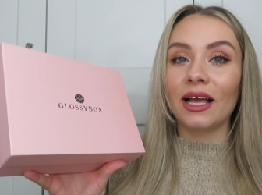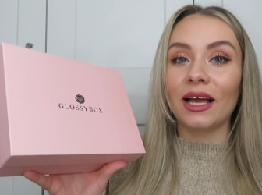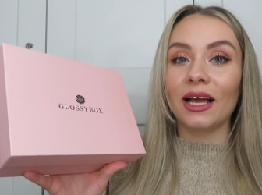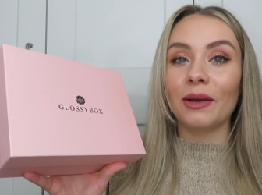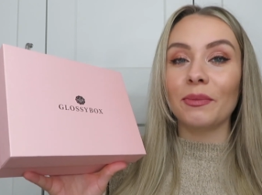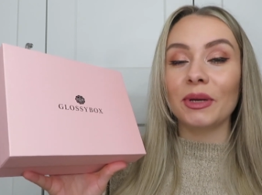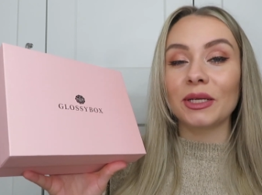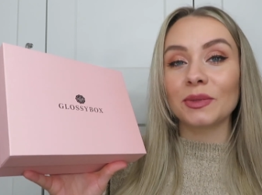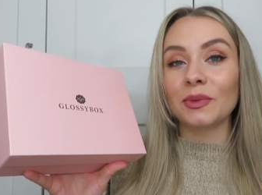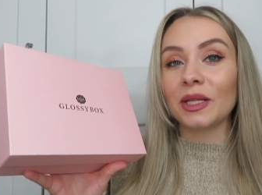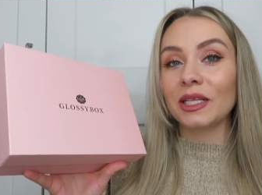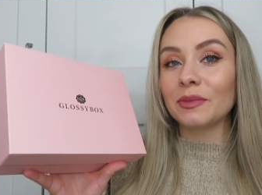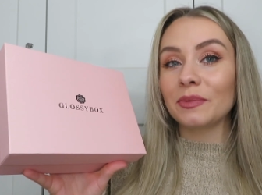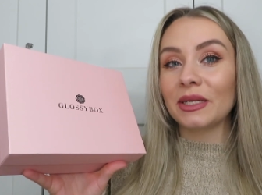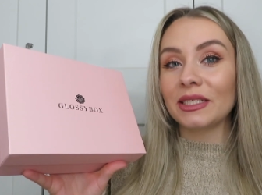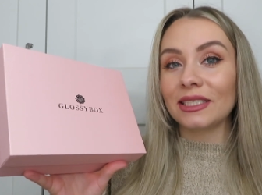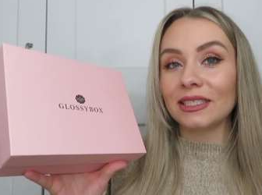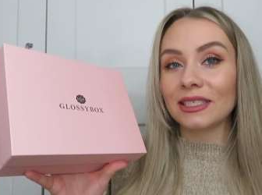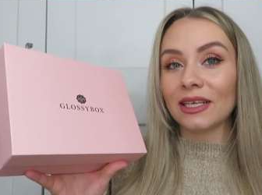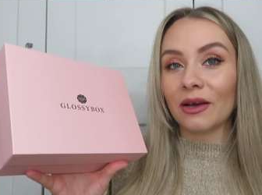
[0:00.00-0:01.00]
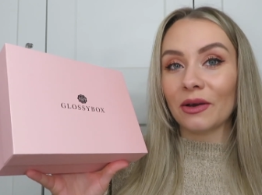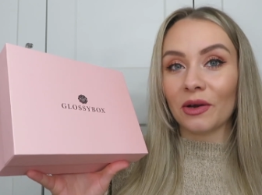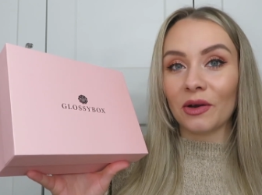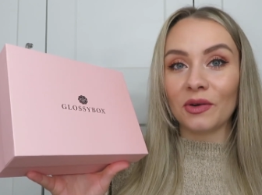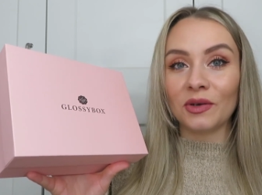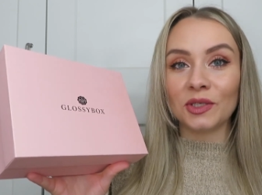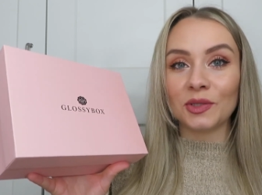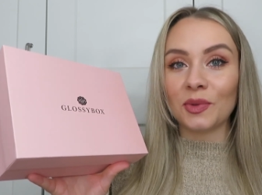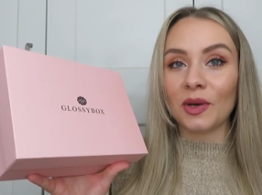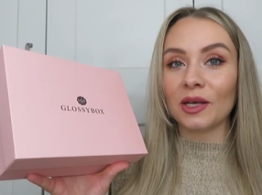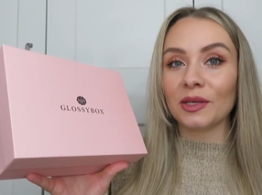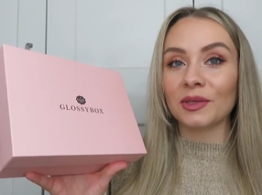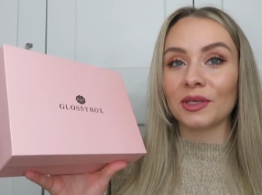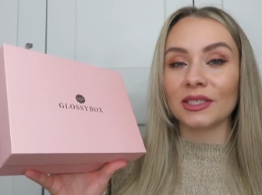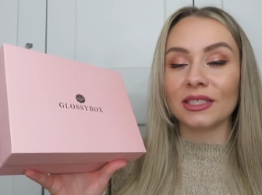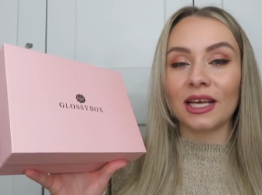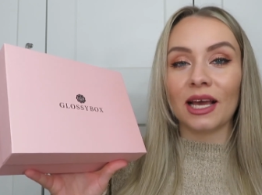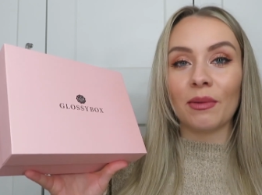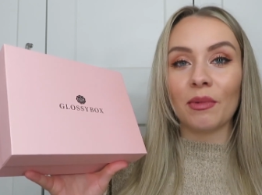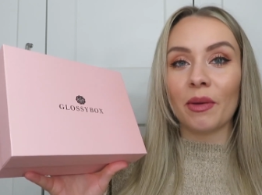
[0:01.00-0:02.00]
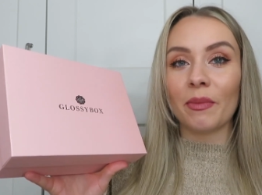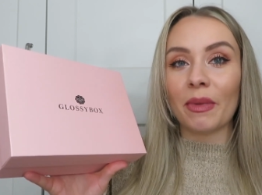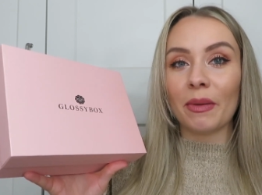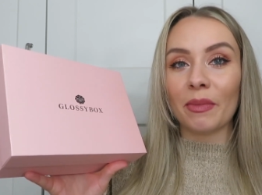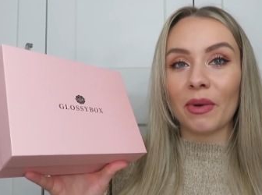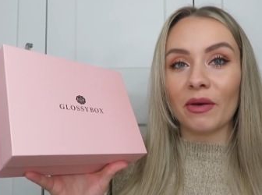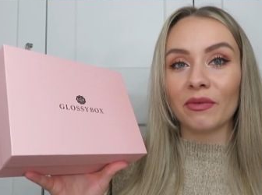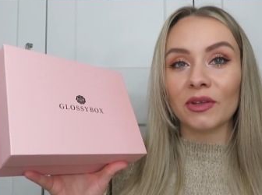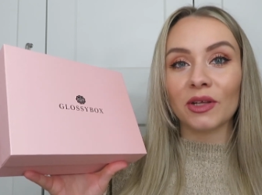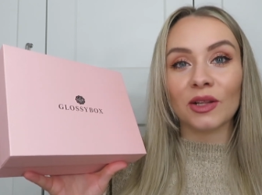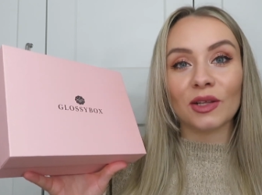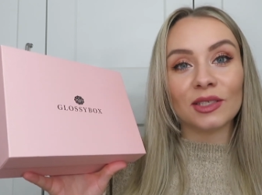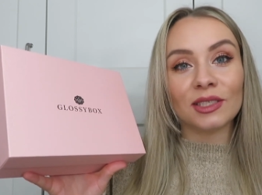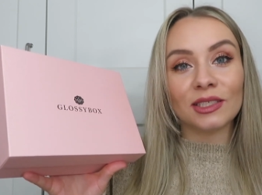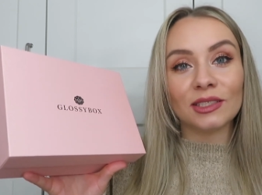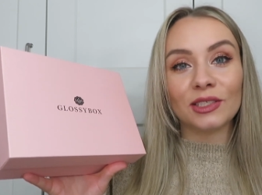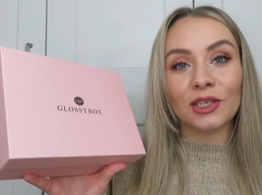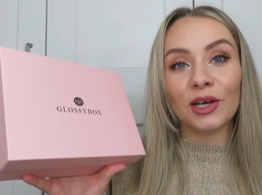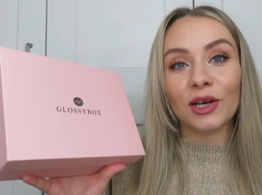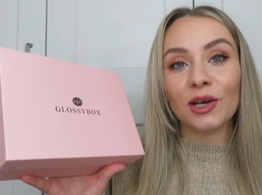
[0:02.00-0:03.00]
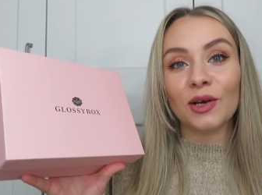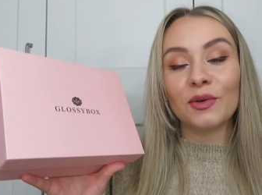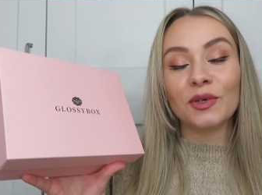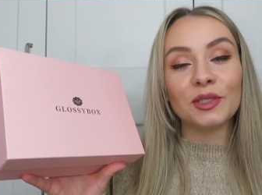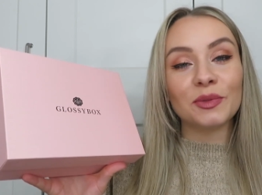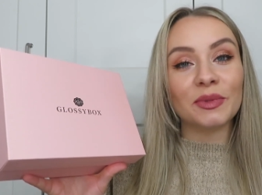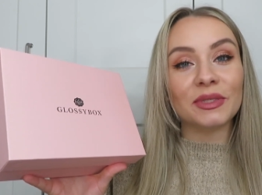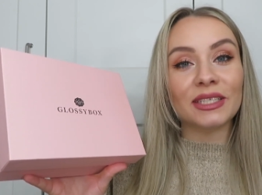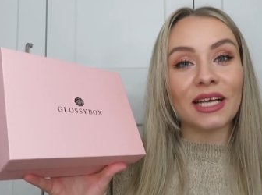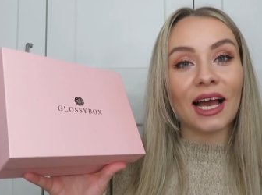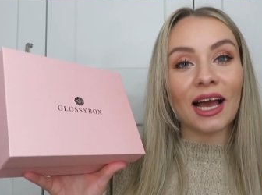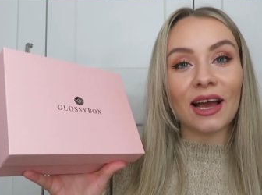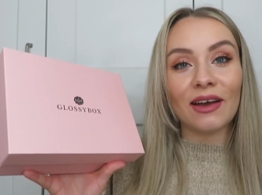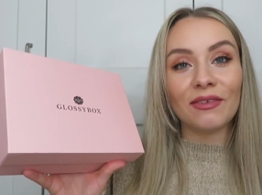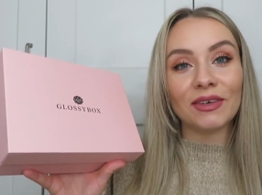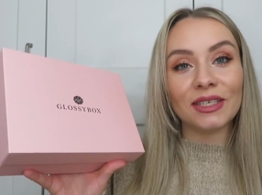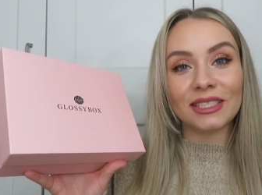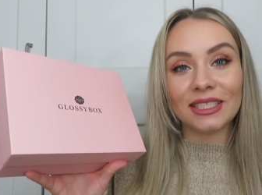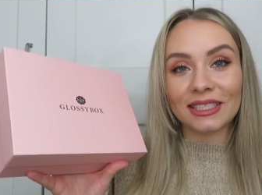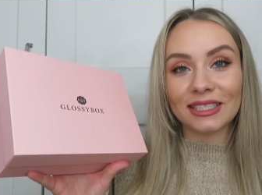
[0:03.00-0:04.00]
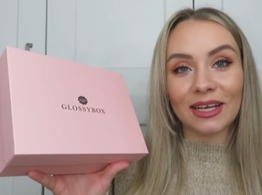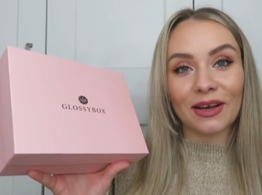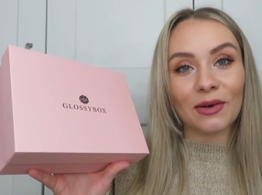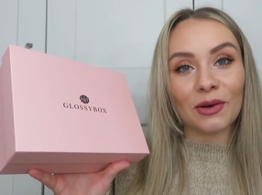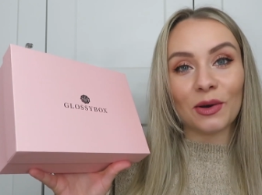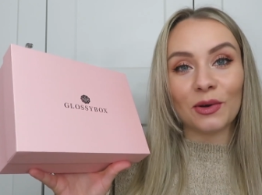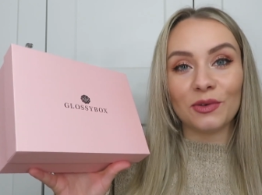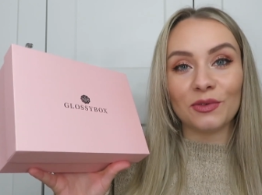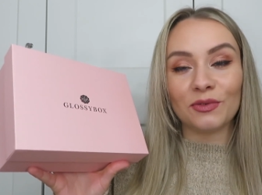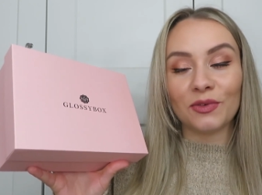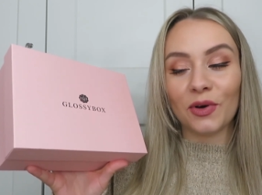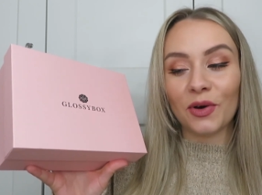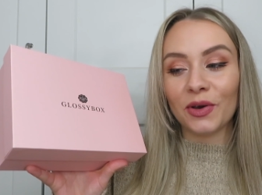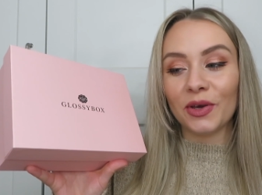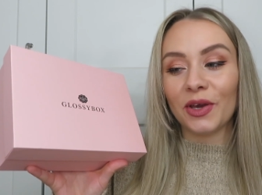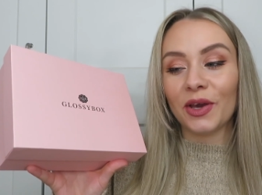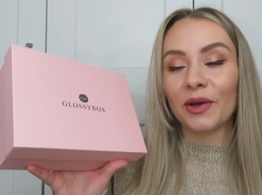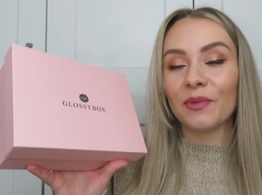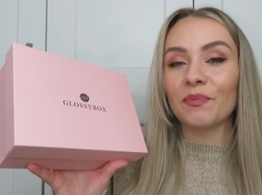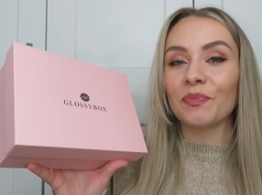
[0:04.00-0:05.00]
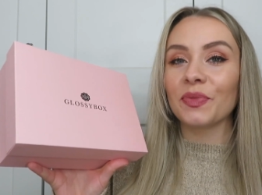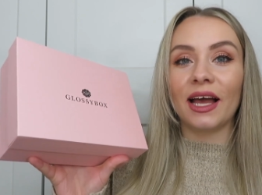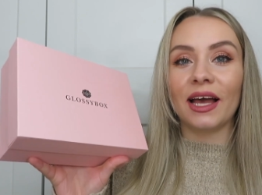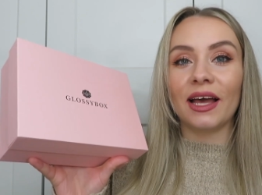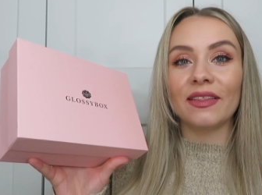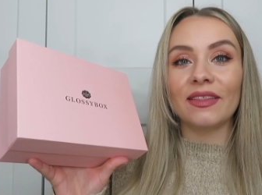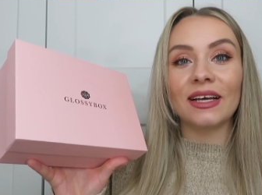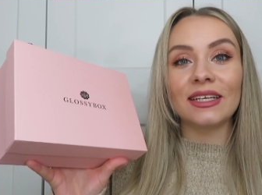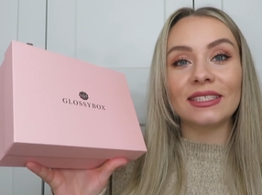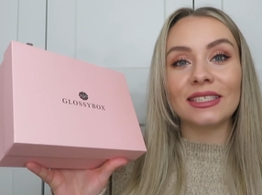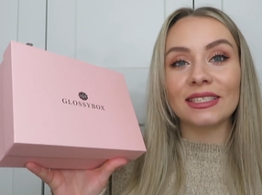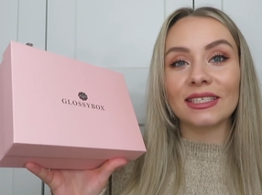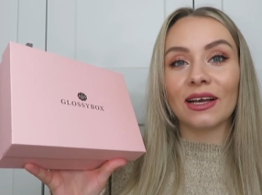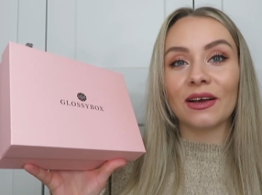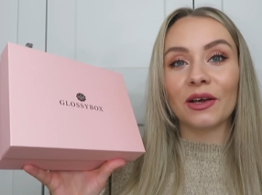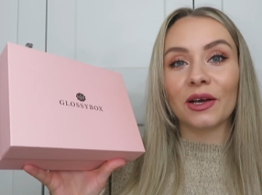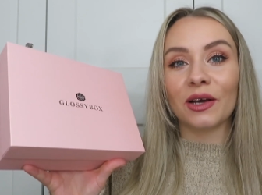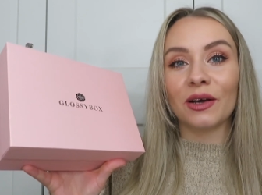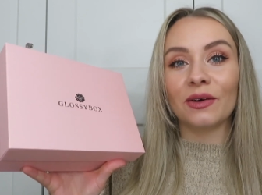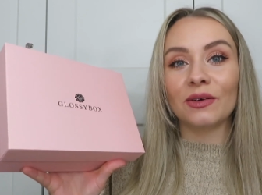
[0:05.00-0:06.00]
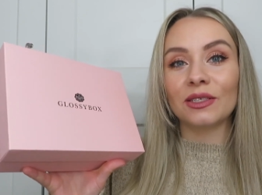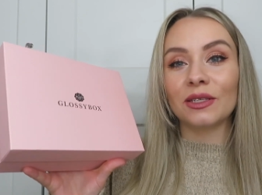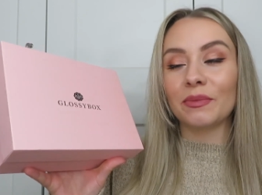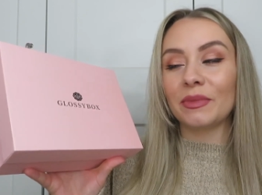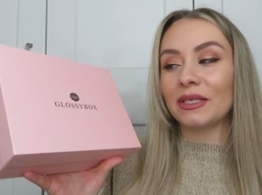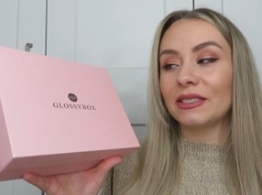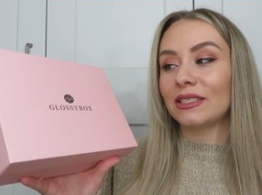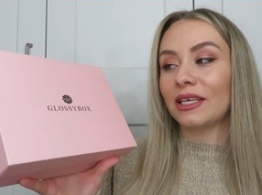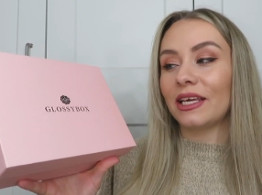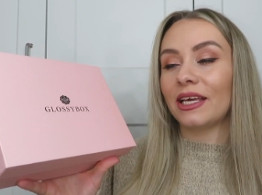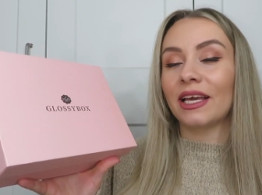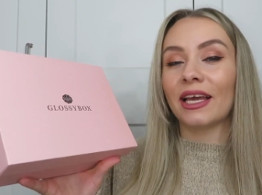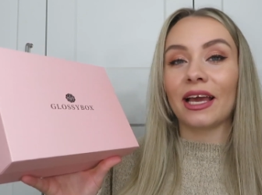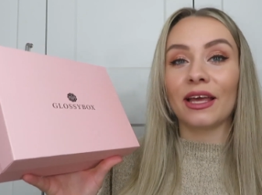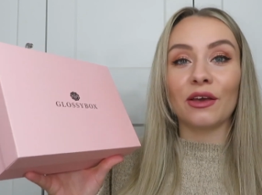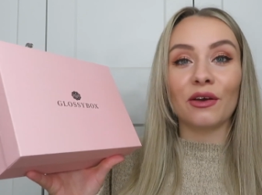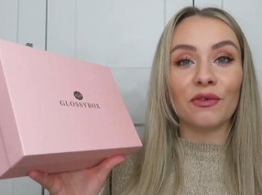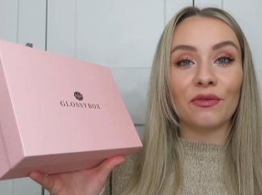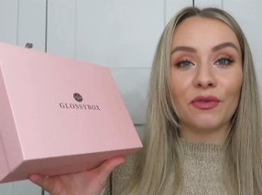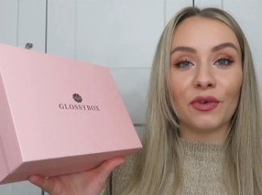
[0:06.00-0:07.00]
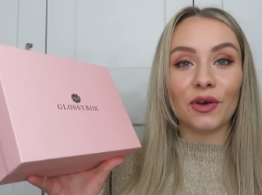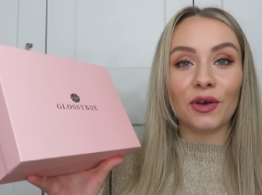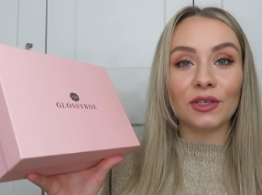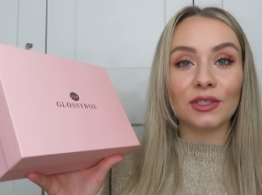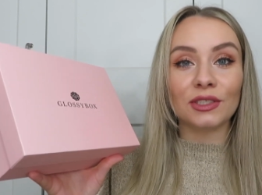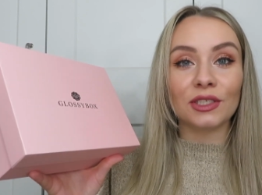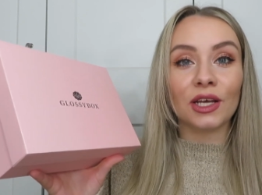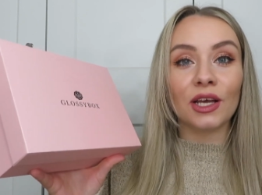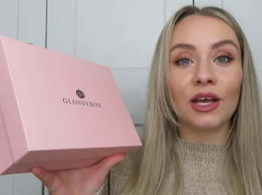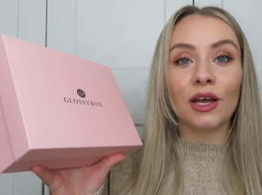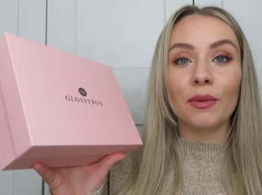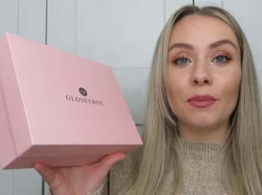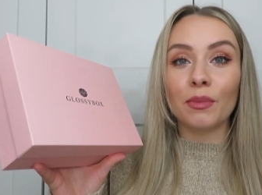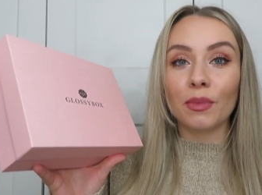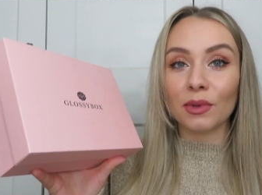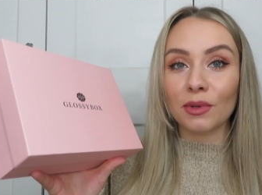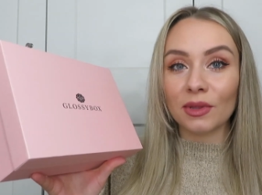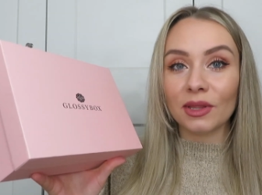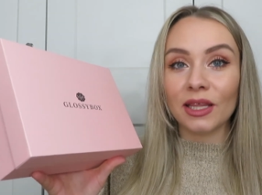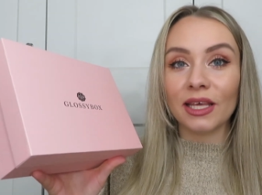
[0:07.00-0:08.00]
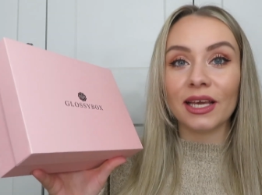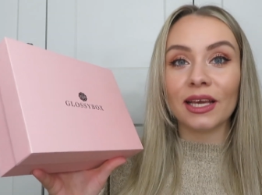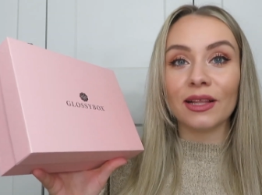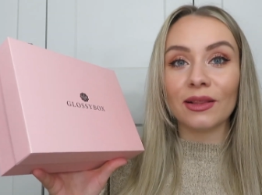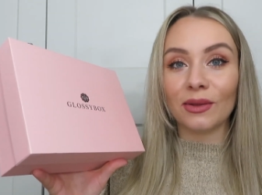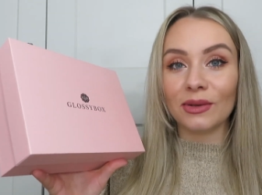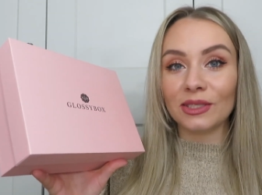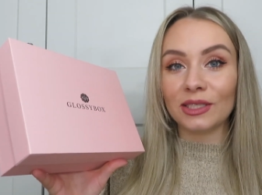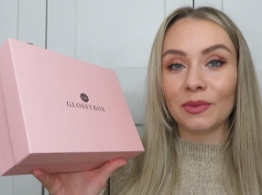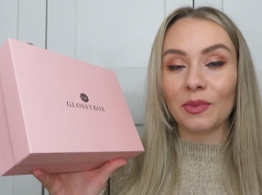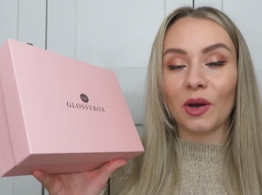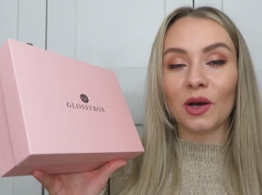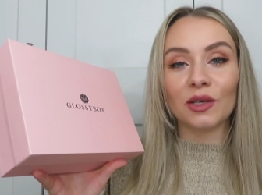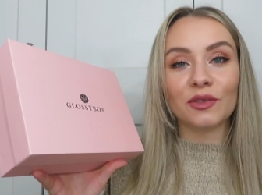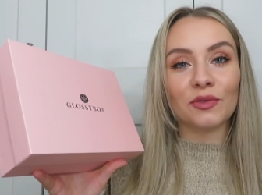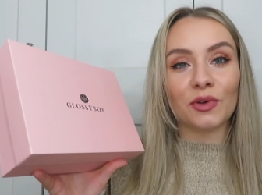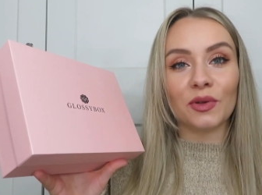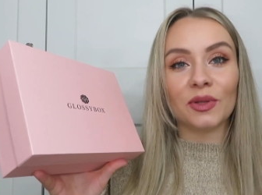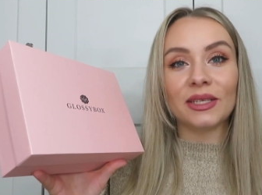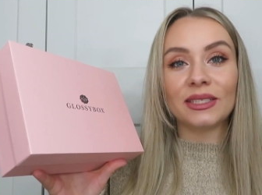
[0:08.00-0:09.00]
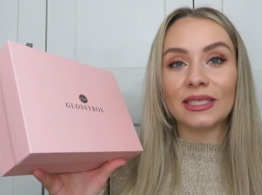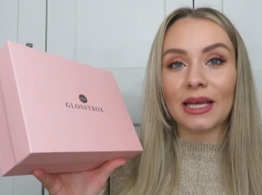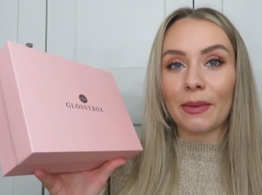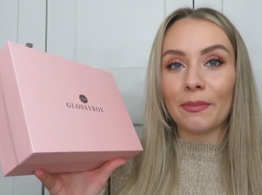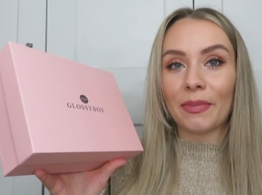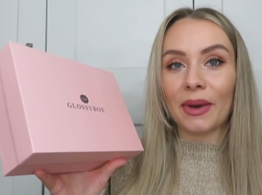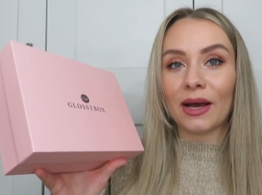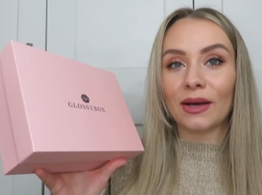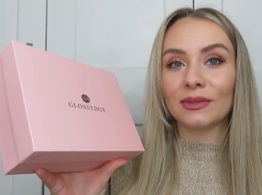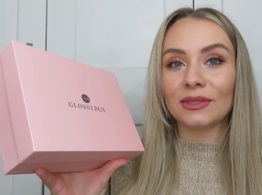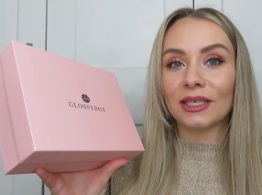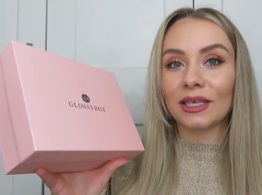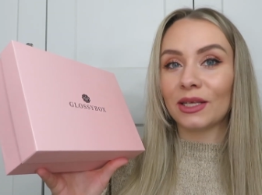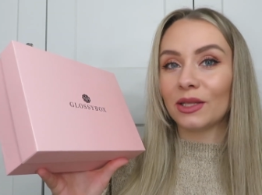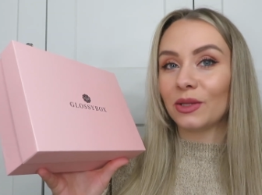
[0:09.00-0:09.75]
as well as my discount code as well, because I am a member of the Glossy Circle, which means I have a discount code for you. That discount code means that you can get your first monthly Glossybox for only £10